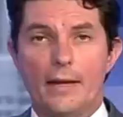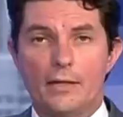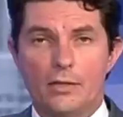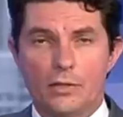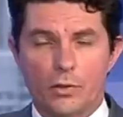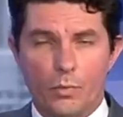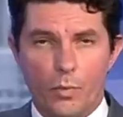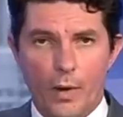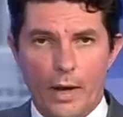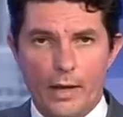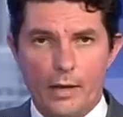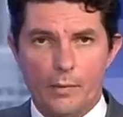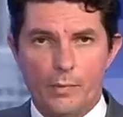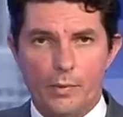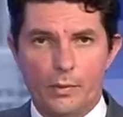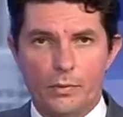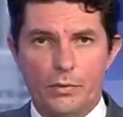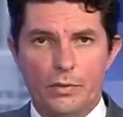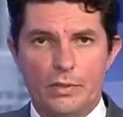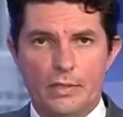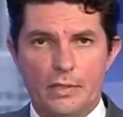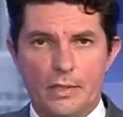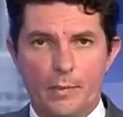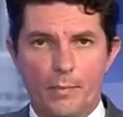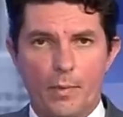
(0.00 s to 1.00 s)
the way to
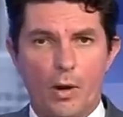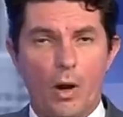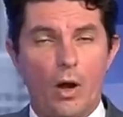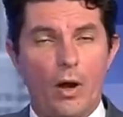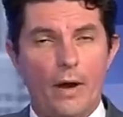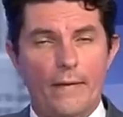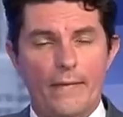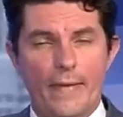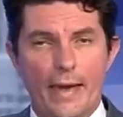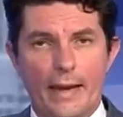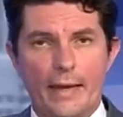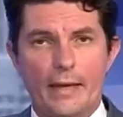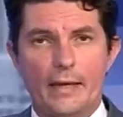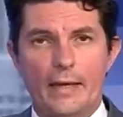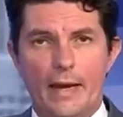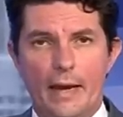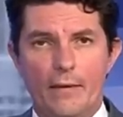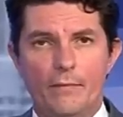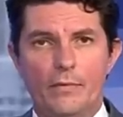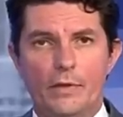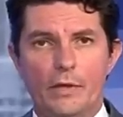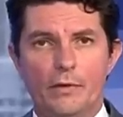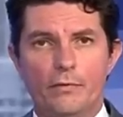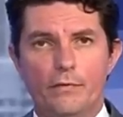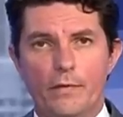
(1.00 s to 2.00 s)
boost supply, and that can have
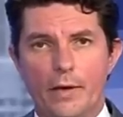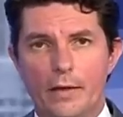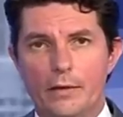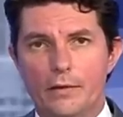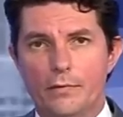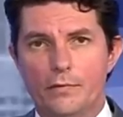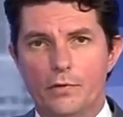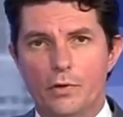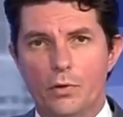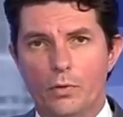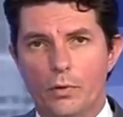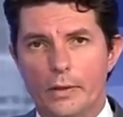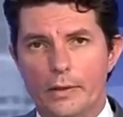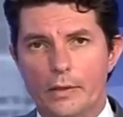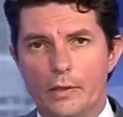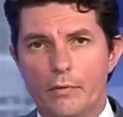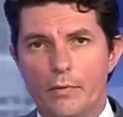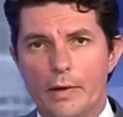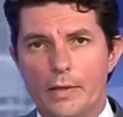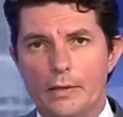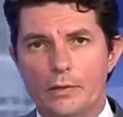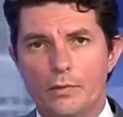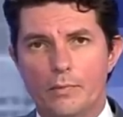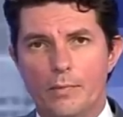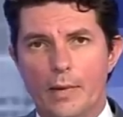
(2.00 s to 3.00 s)
the effect of cooling the
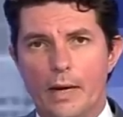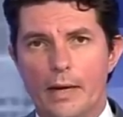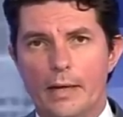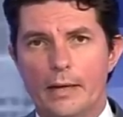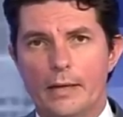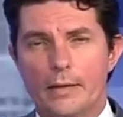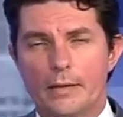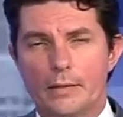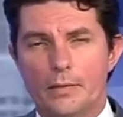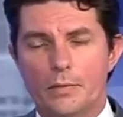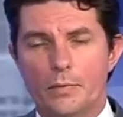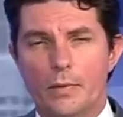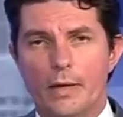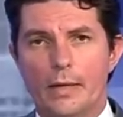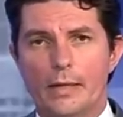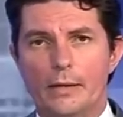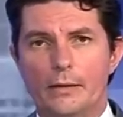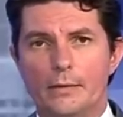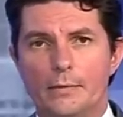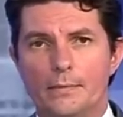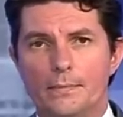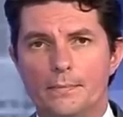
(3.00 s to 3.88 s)
rental market as well.